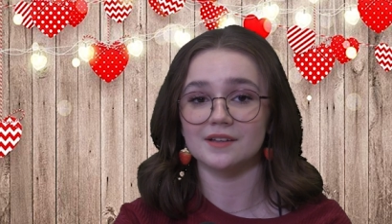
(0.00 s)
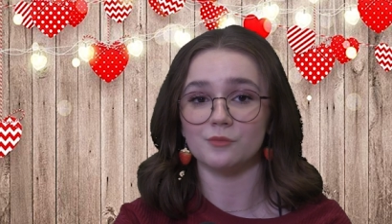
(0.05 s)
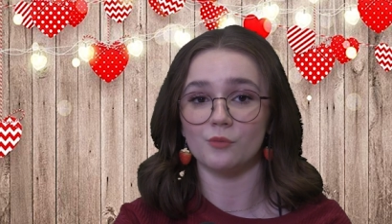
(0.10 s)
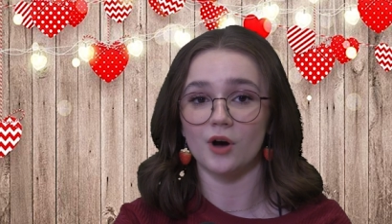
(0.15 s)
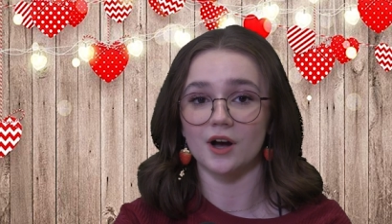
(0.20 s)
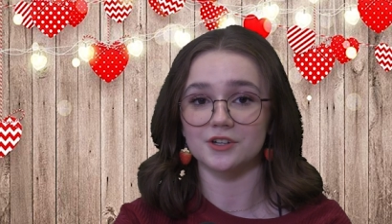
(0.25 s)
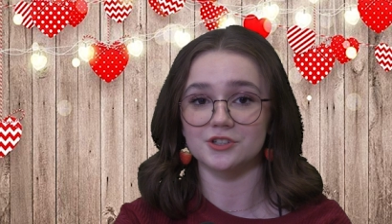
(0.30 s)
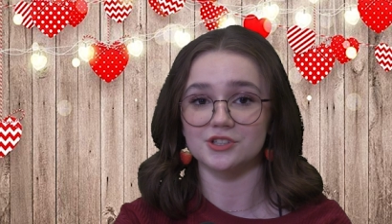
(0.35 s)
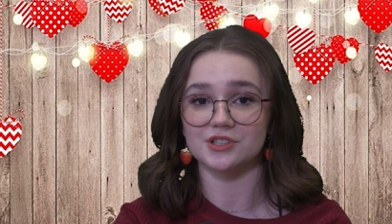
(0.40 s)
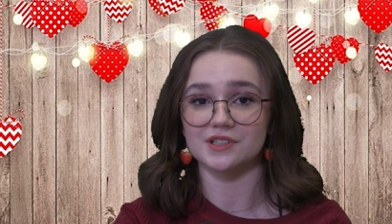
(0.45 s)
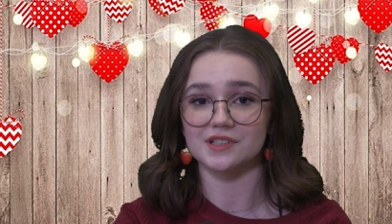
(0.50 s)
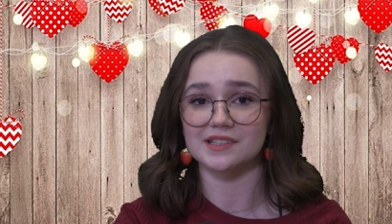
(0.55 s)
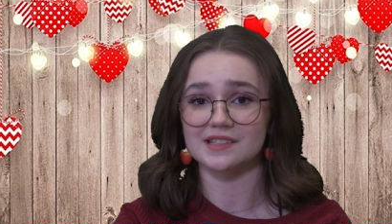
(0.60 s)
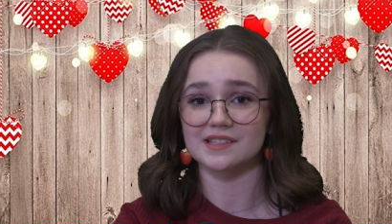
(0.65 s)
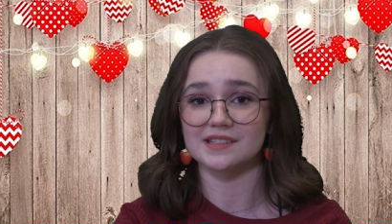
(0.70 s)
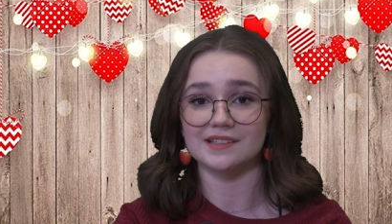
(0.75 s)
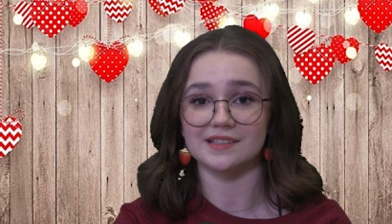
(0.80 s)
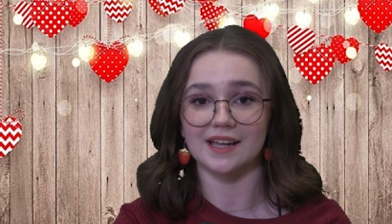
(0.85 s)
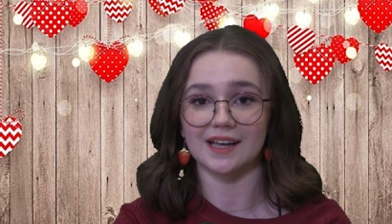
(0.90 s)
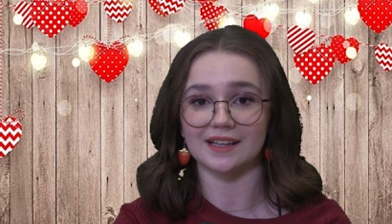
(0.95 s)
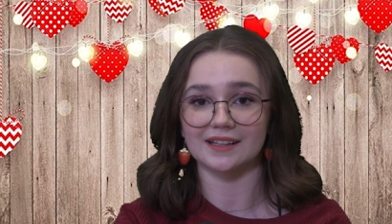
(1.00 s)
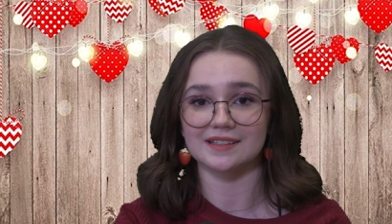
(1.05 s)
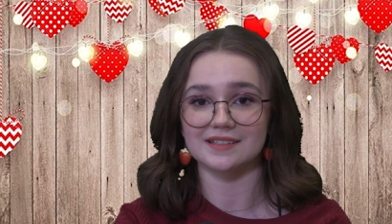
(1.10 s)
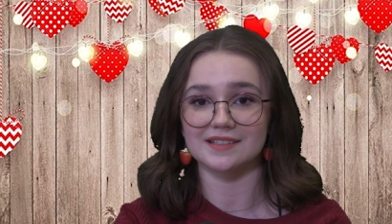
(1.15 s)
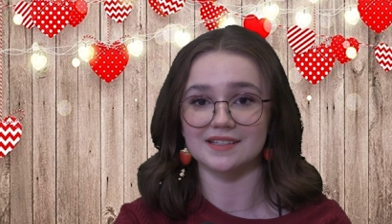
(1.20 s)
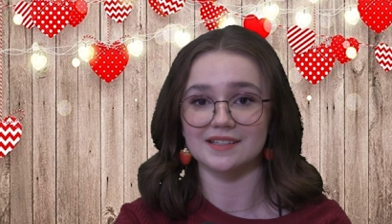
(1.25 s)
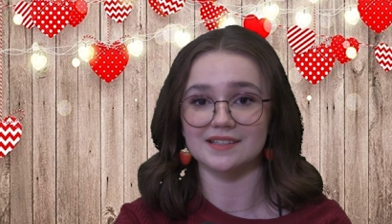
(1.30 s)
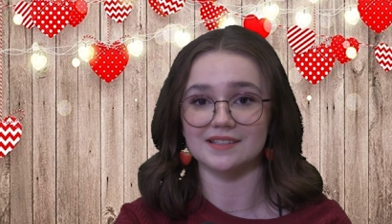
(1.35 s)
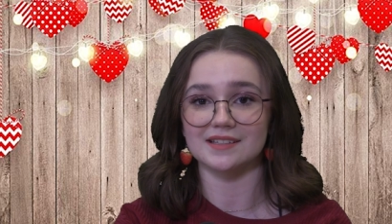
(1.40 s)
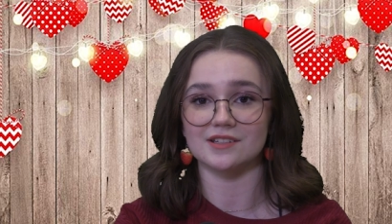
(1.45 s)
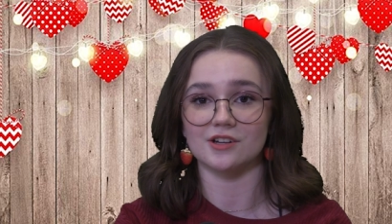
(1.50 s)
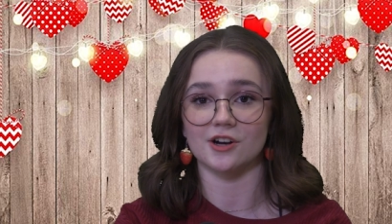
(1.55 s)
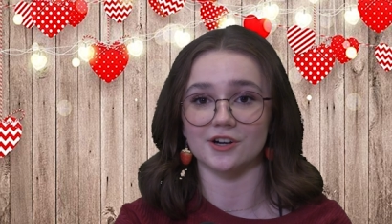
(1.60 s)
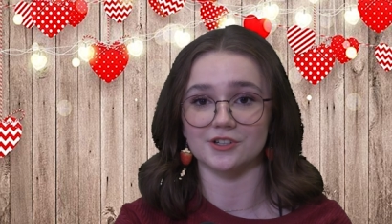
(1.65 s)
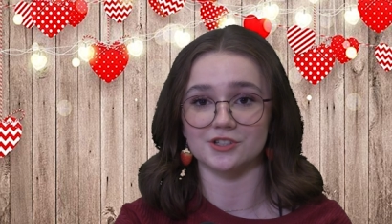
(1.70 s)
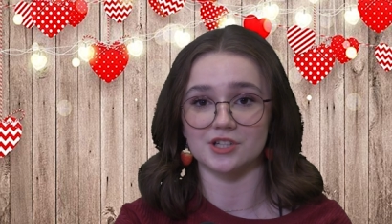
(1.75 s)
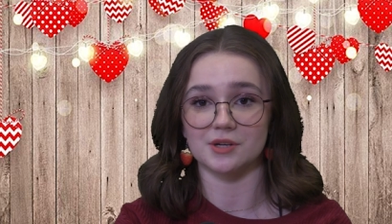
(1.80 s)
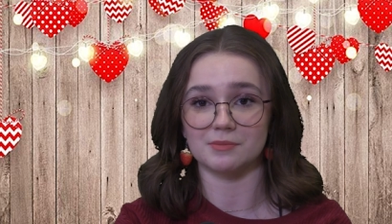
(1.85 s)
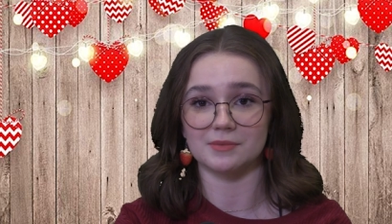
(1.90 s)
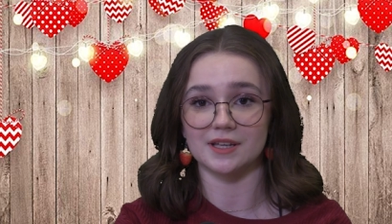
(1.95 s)
watches, necklaces, and
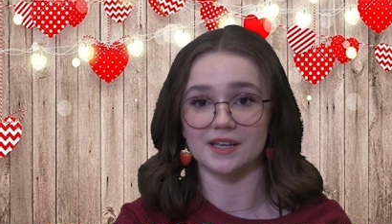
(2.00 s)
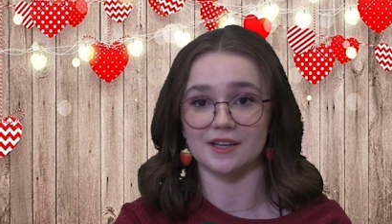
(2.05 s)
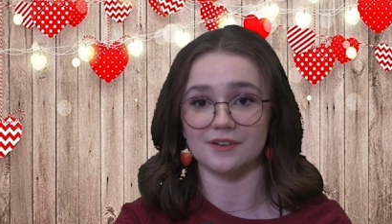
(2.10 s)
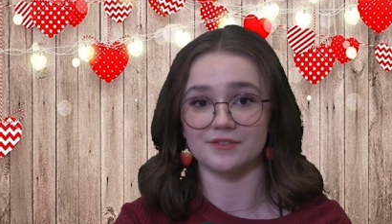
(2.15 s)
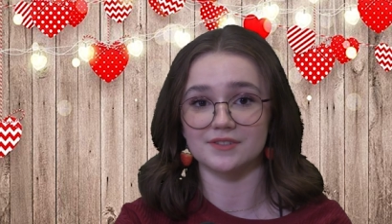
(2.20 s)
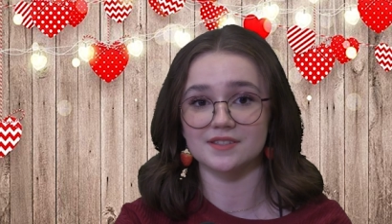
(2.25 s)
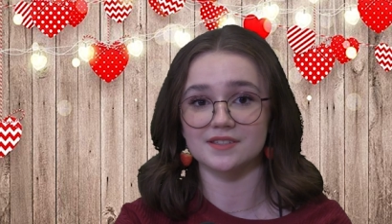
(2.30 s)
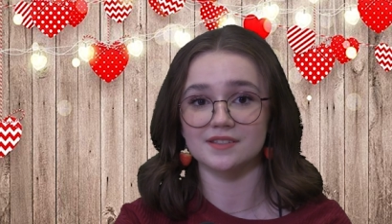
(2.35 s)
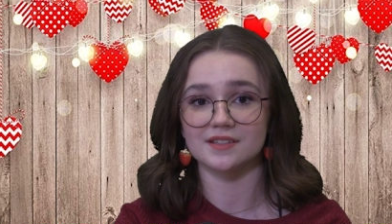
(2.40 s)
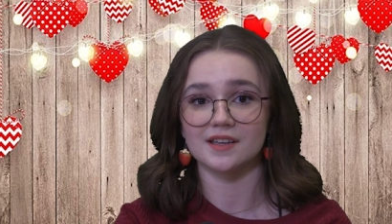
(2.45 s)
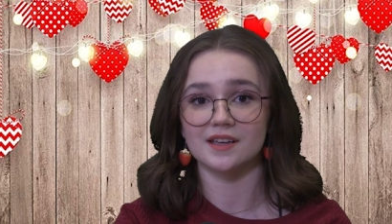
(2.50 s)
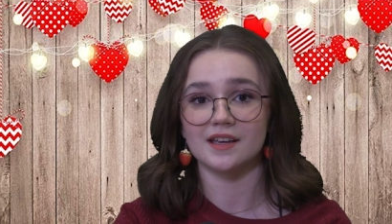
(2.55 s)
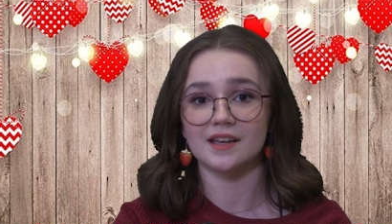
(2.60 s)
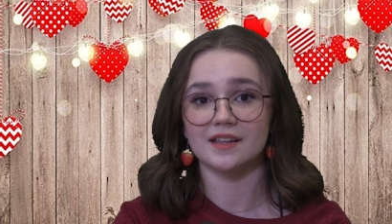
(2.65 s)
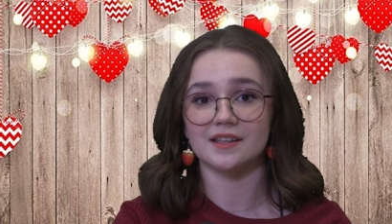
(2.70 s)
heart shaped gifts.